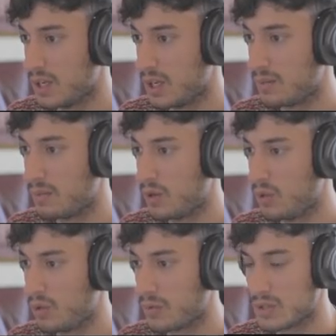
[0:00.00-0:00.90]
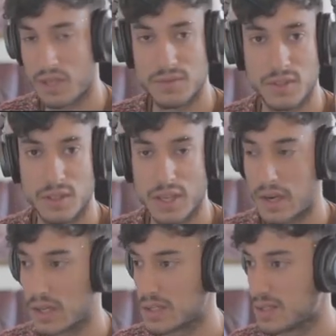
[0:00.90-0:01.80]
um, all of which have different
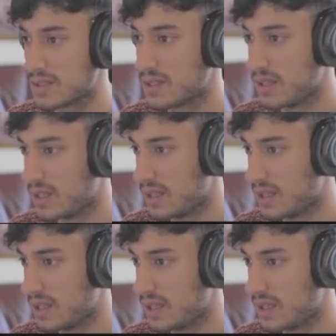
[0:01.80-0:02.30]
characters,